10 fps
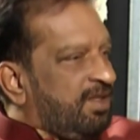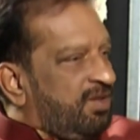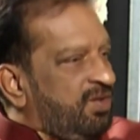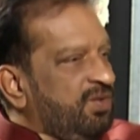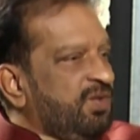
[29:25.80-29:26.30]

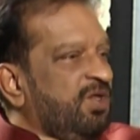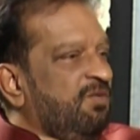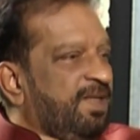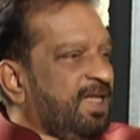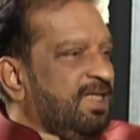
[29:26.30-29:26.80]
you do your
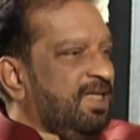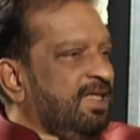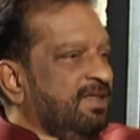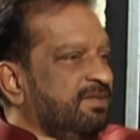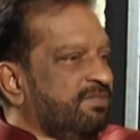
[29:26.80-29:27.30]

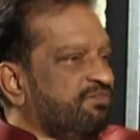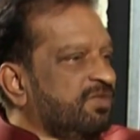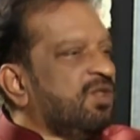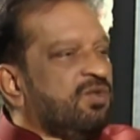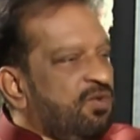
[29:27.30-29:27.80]
painting,
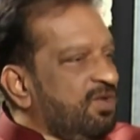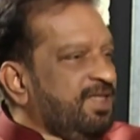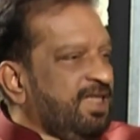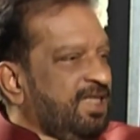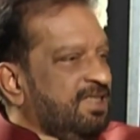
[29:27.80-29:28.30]
don't
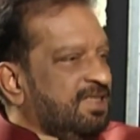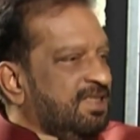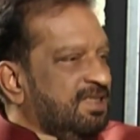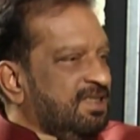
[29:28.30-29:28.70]
teach.